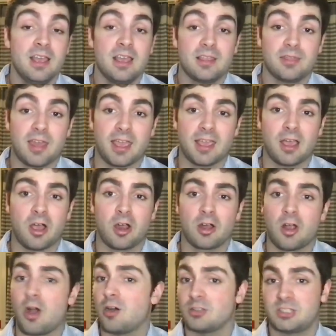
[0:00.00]
they are
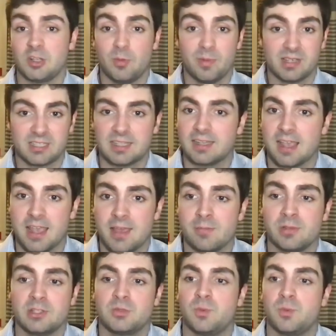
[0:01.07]
also missing him as